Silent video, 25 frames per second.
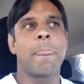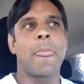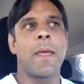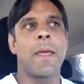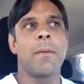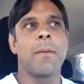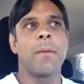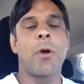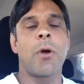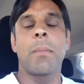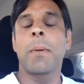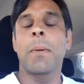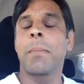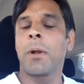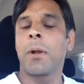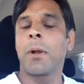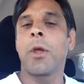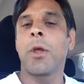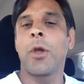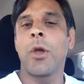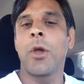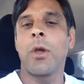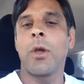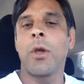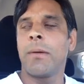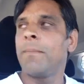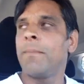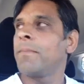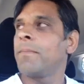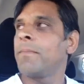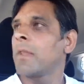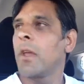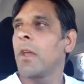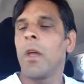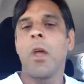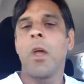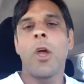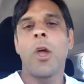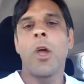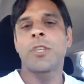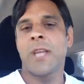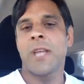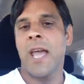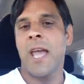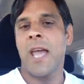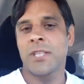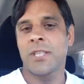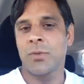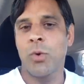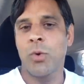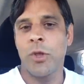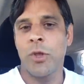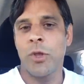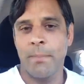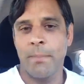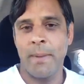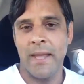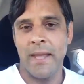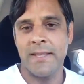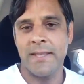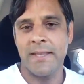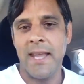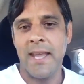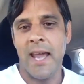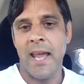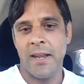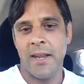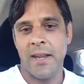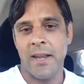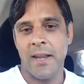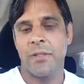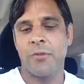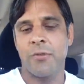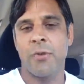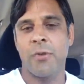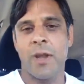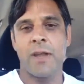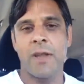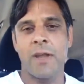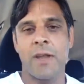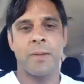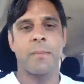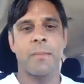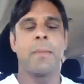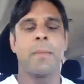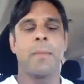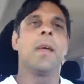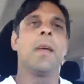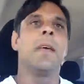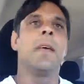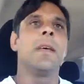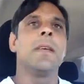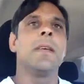probably her chances weren't the best out of the three of them.